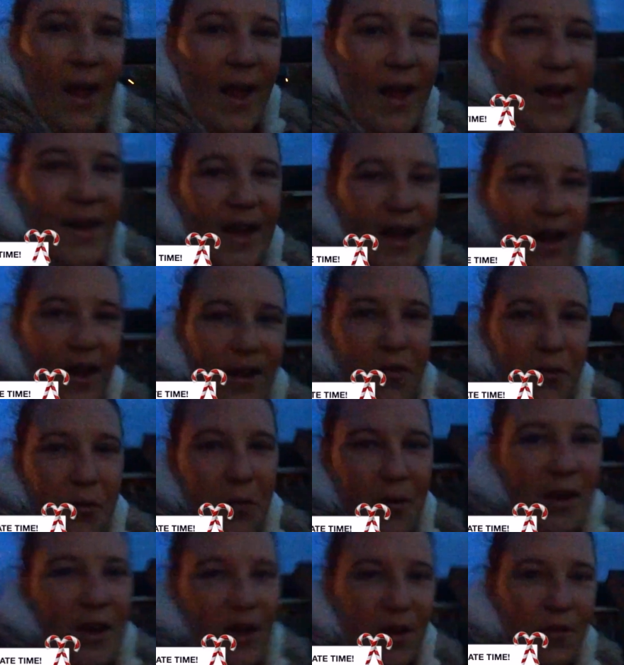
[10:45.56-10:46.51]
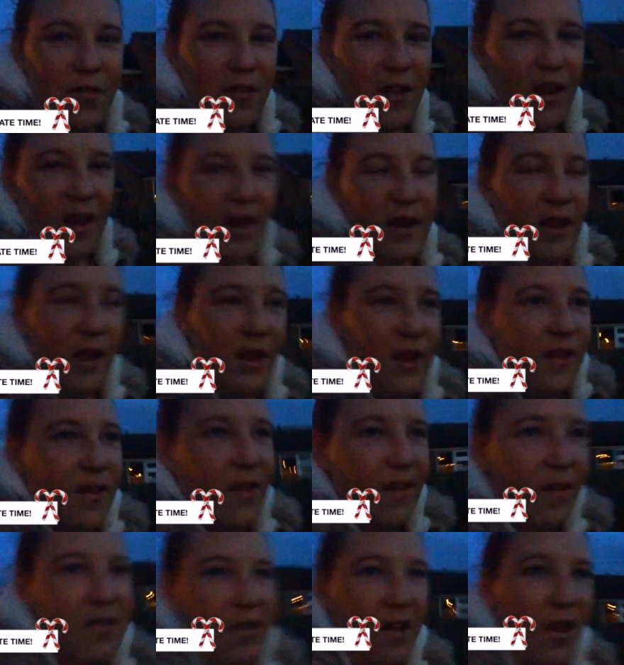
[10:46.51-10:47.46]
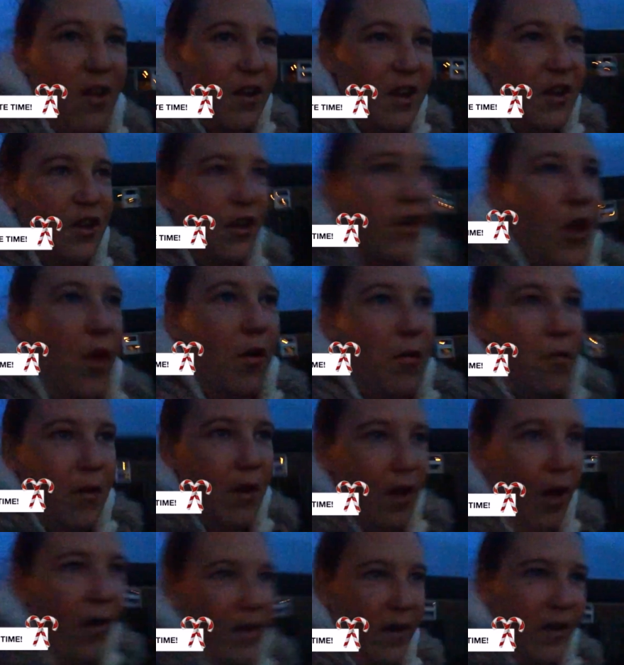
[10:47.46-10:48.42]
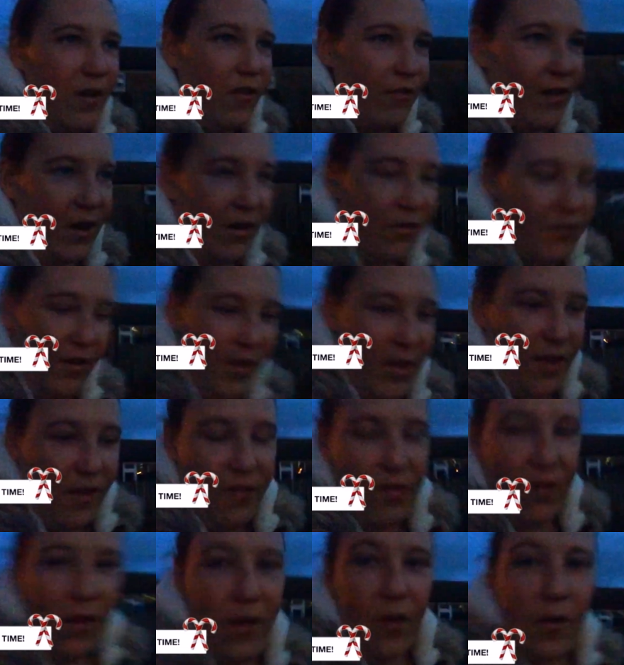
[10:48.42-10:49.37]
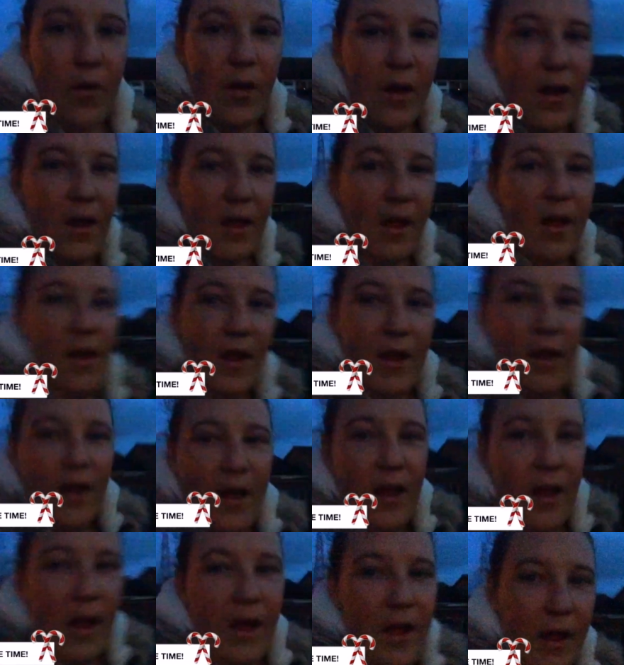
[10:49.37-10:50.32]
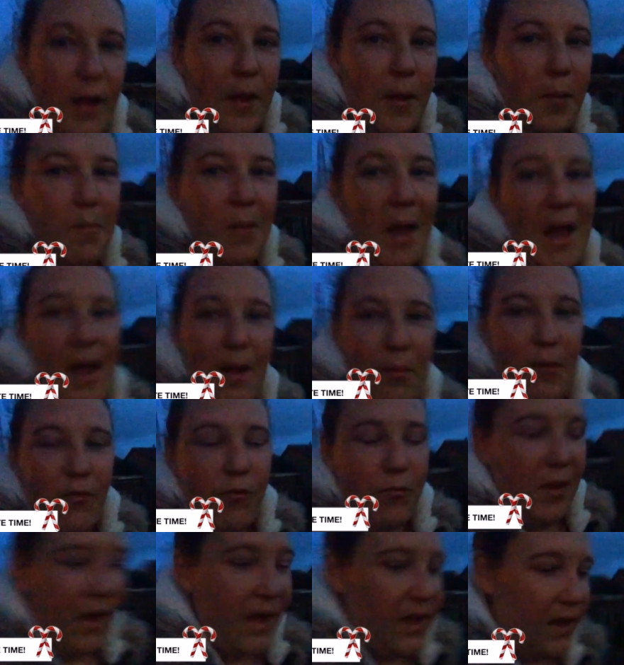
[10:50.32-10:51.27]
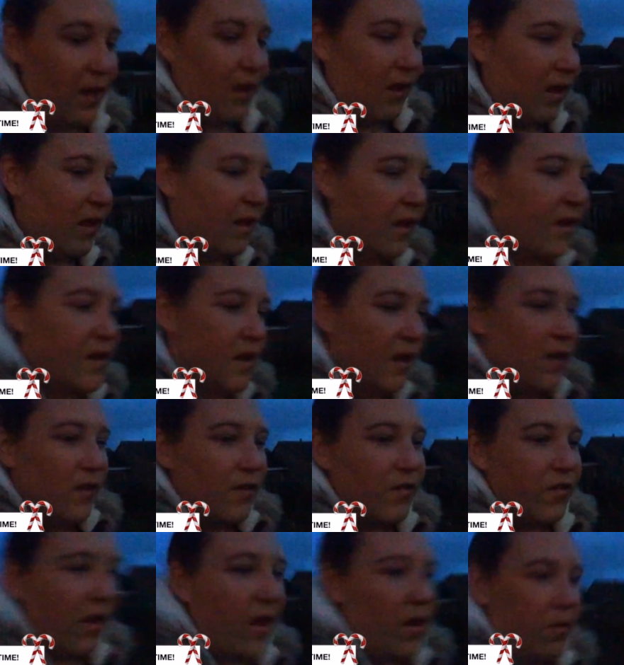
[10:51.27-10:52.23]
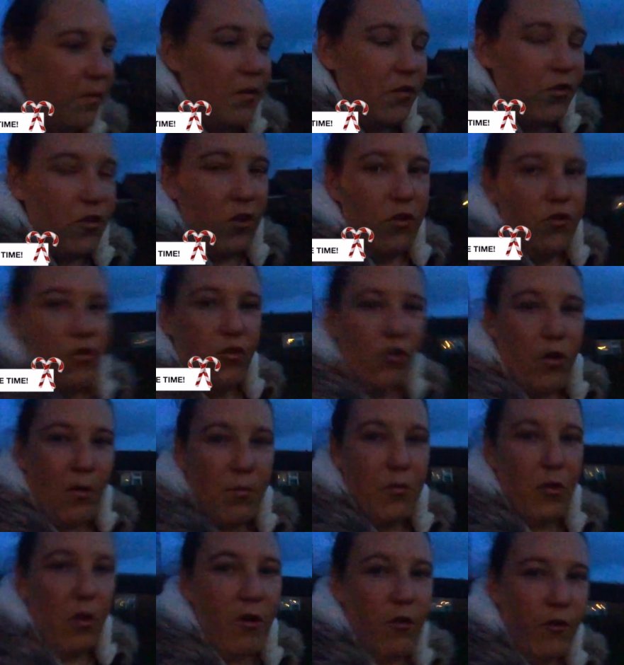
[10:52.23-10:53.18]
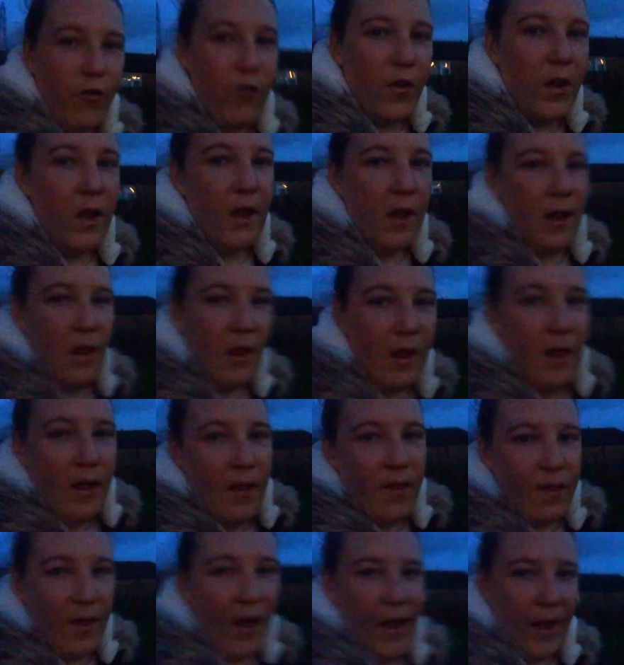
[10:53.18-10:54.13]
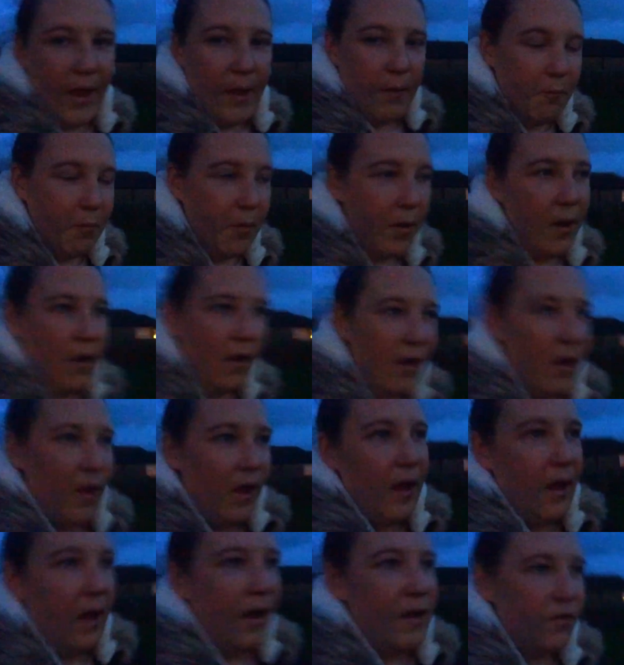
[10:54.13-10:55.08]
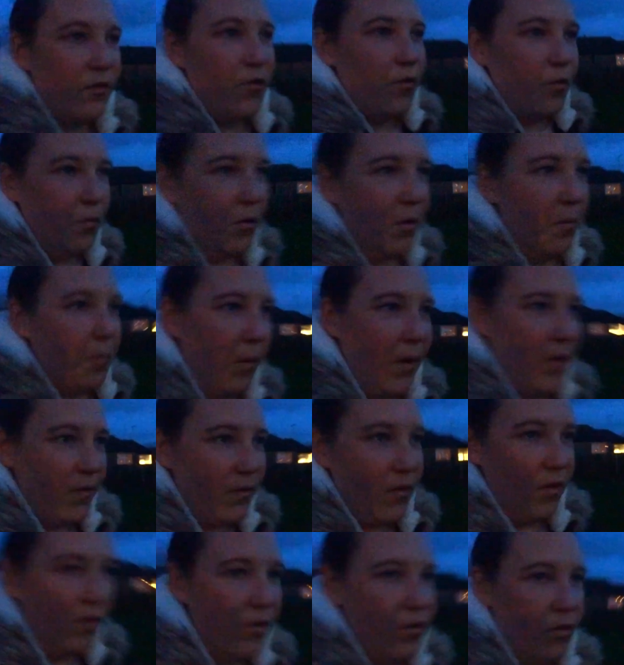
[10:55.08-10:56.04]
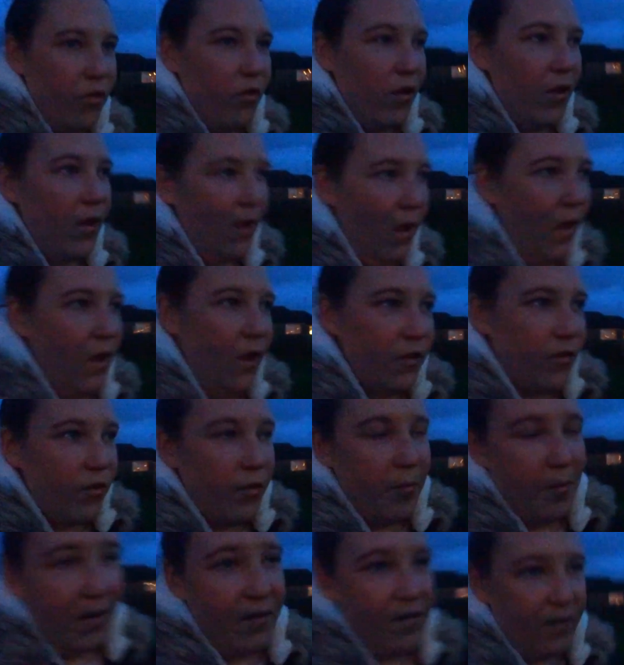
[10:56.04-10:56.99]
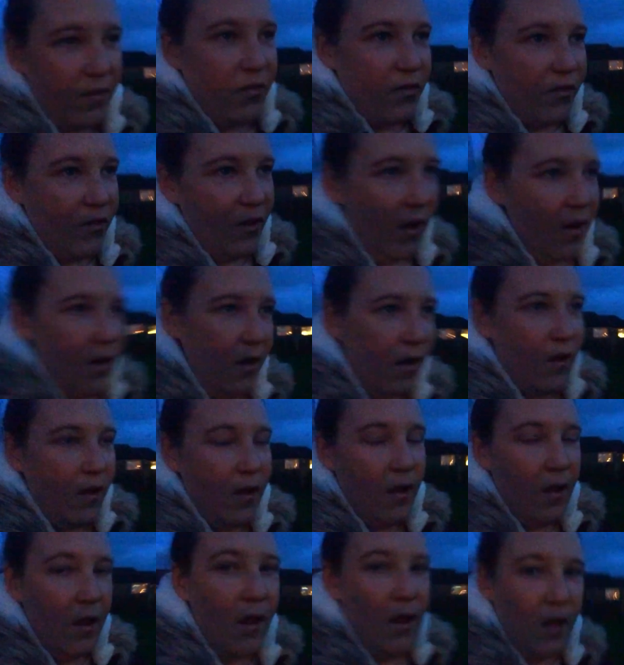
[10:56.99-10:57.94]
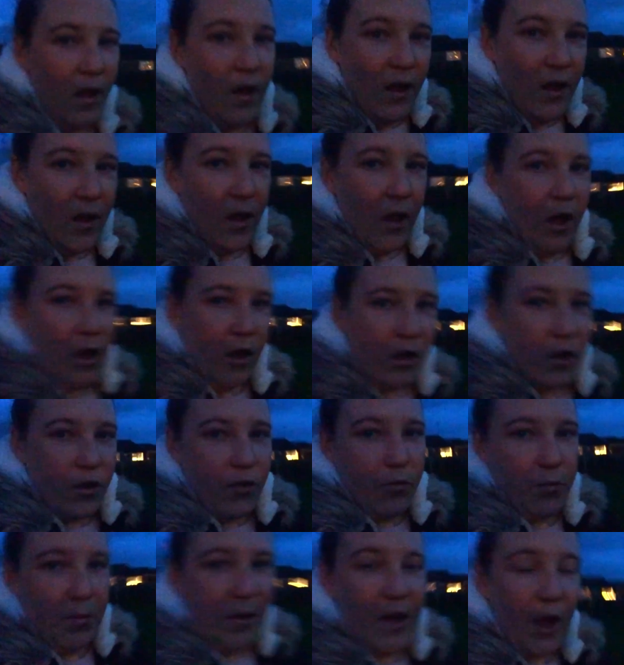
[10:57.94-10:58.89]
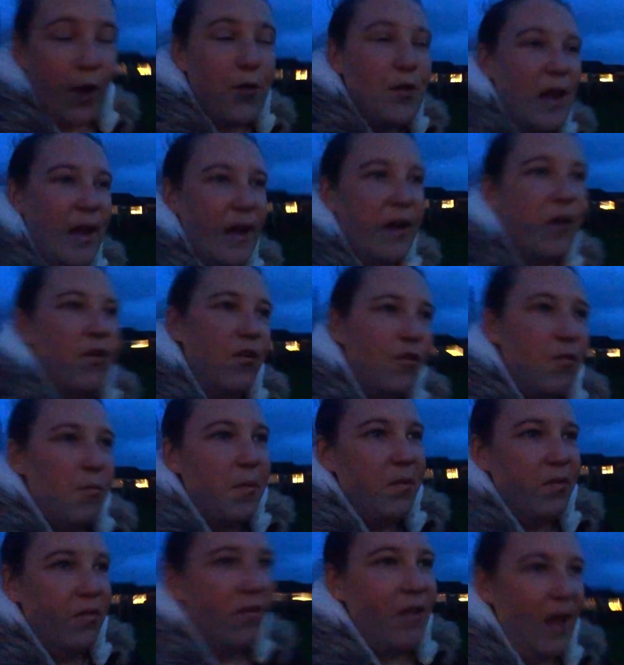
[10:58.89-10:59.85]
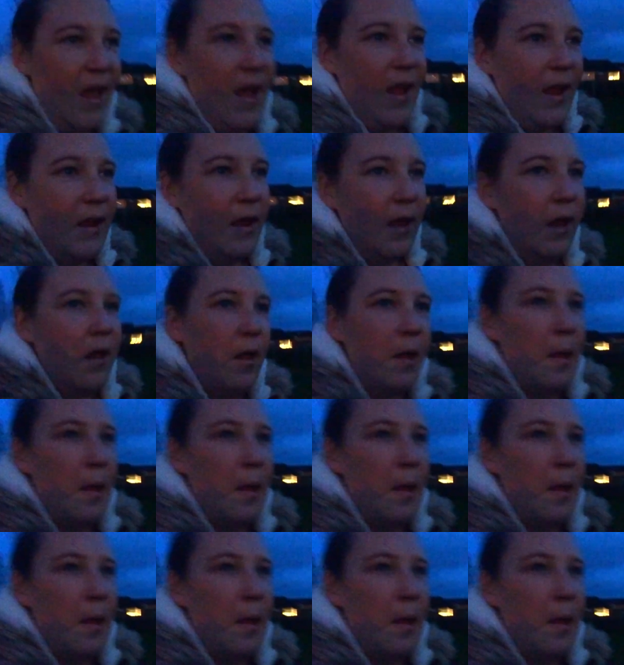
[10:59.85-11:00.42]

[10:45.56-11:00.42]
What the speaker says: Hey guys, quick update. There's like no light around here, so bear with me. So we just dropped off the hamper and all the presents to my sister because we go there Christmas Day,